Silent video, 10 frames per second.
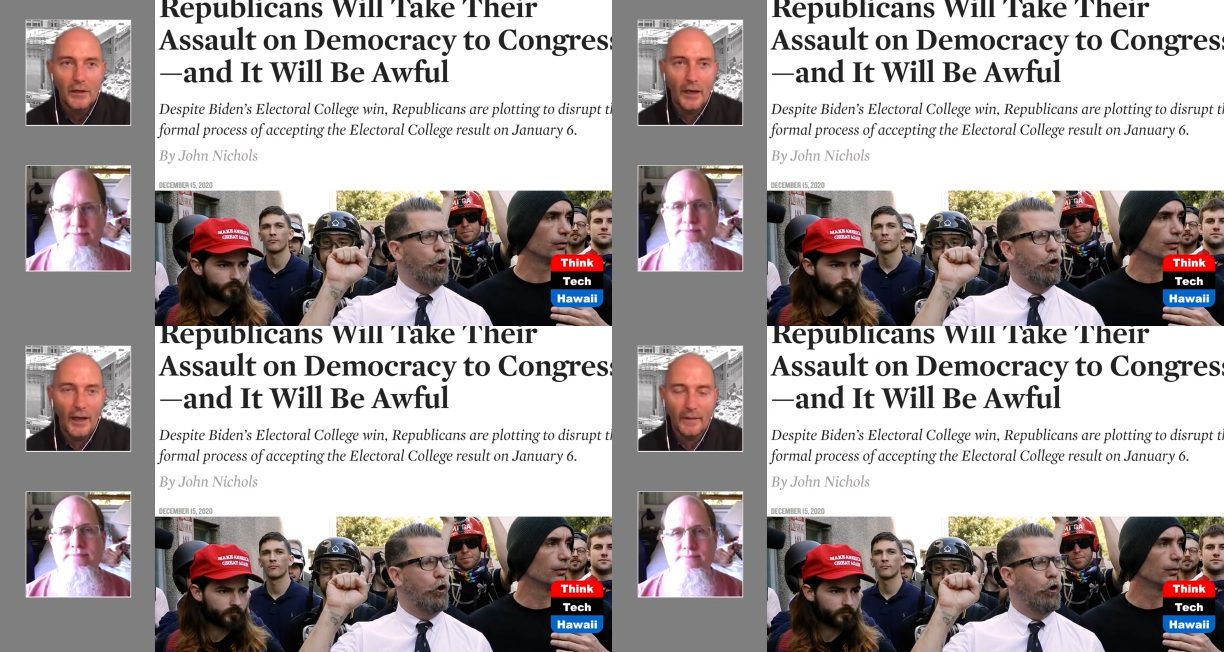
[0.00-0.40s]

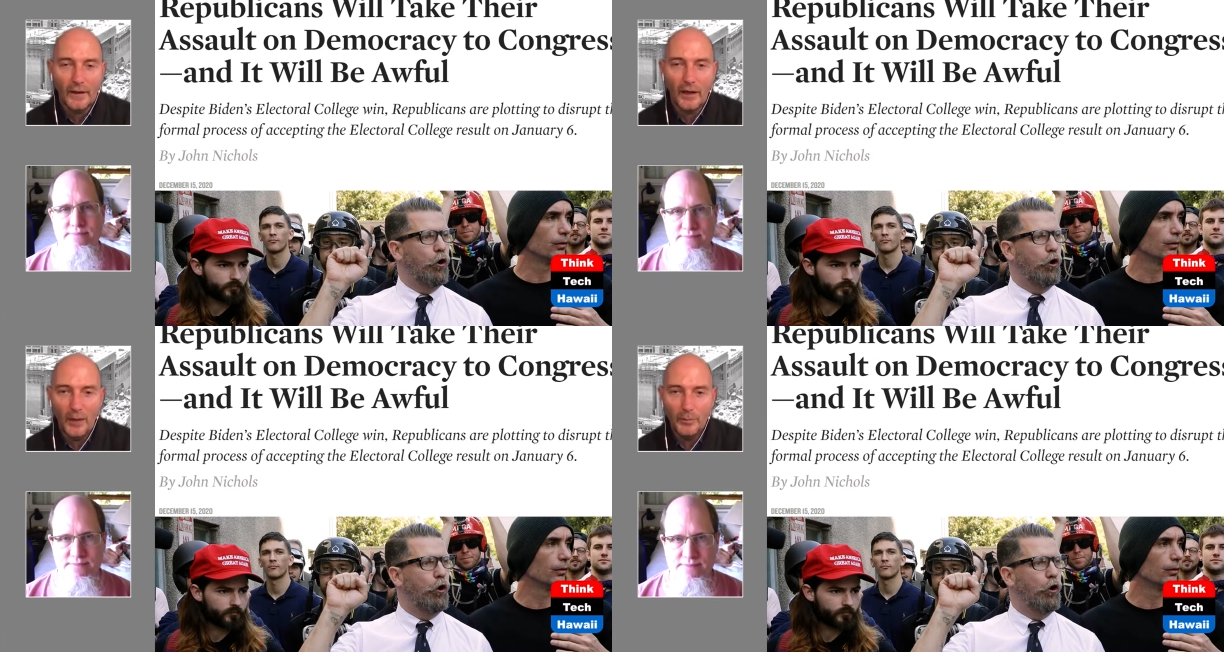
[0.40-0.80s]
Speaker 1: at the
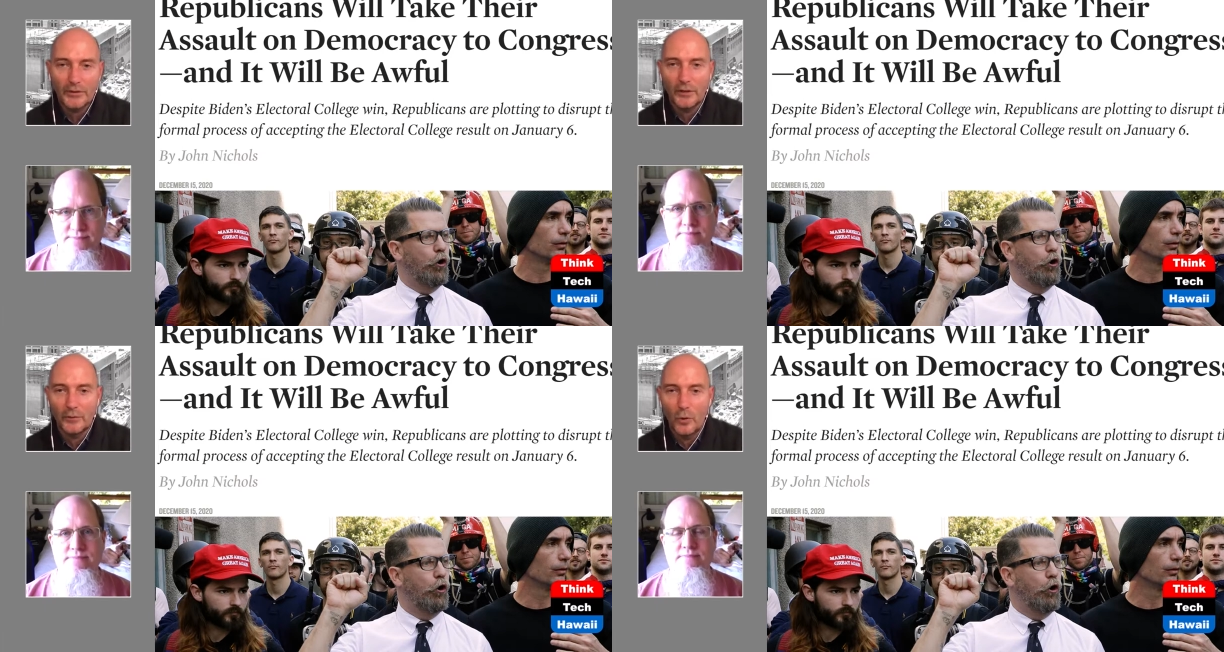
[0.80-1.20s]

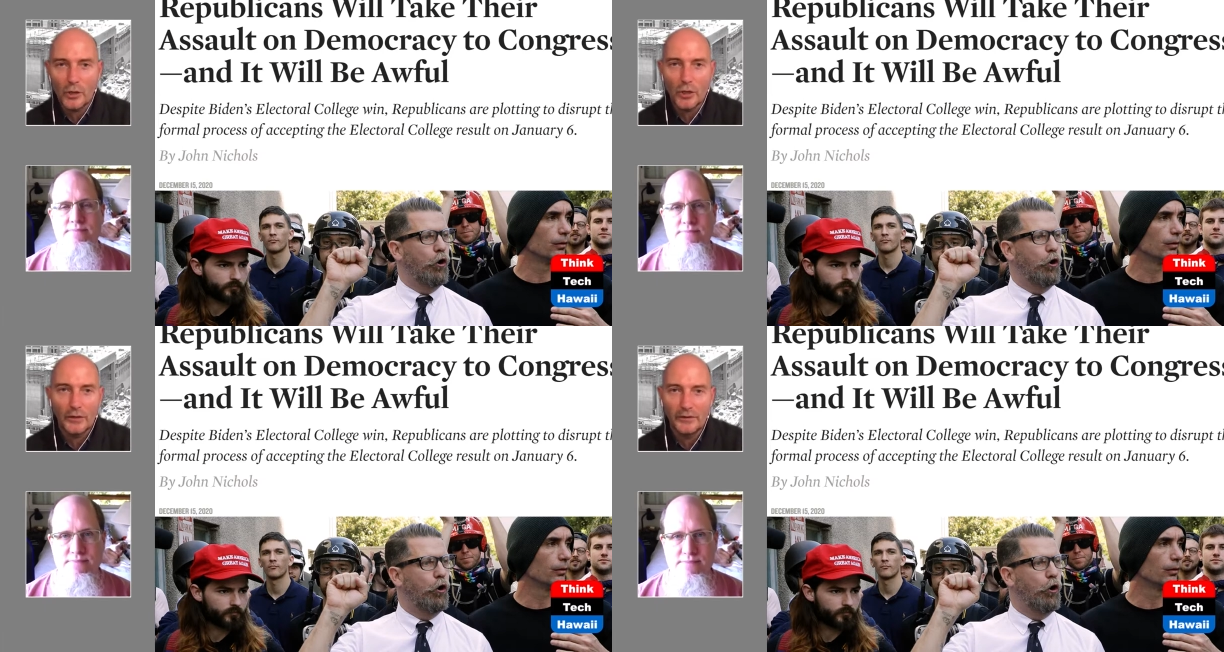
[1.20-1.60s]
capitol in
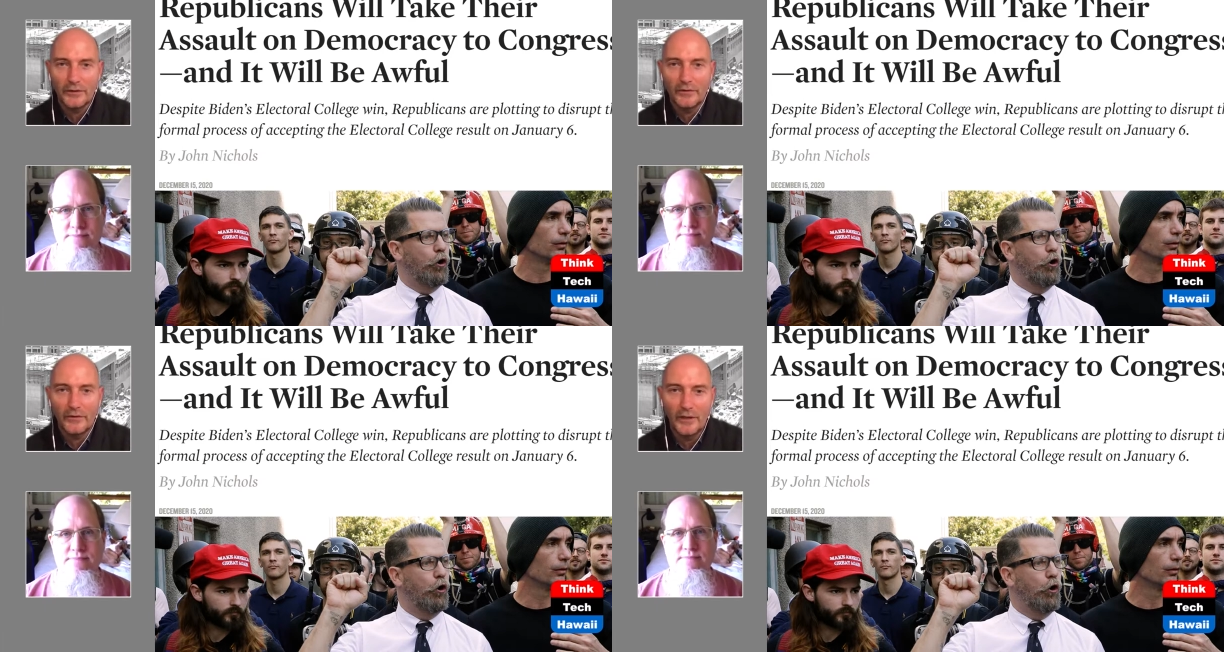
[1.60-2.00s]
washington
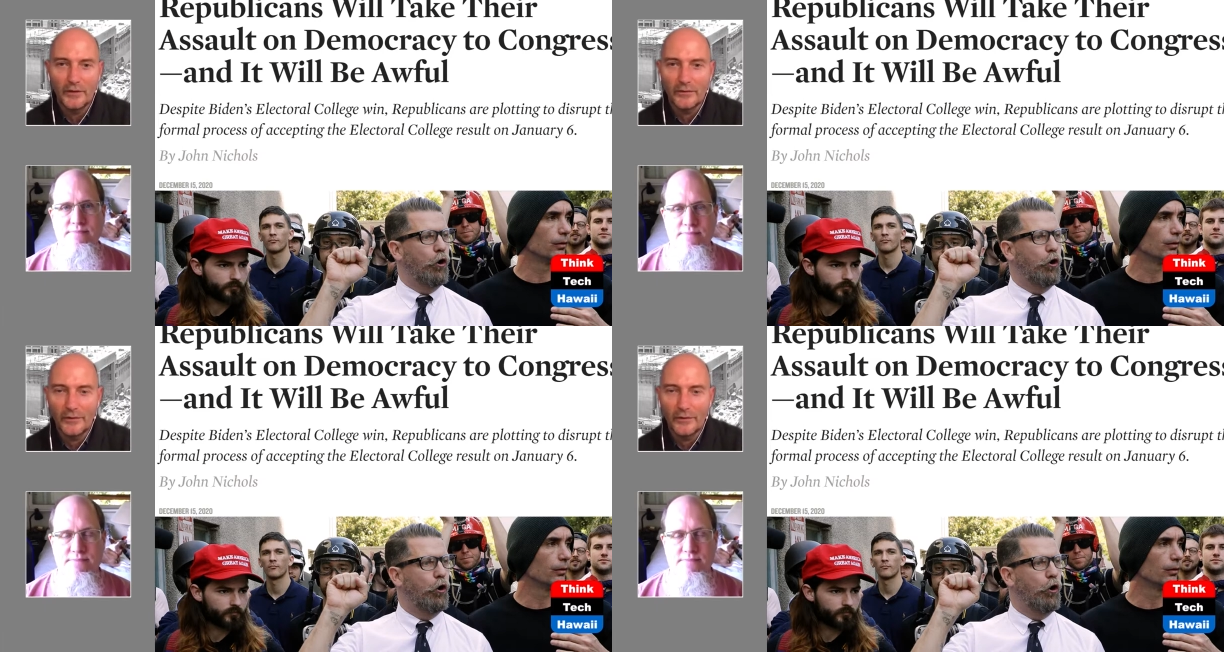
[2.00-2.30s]
d.c of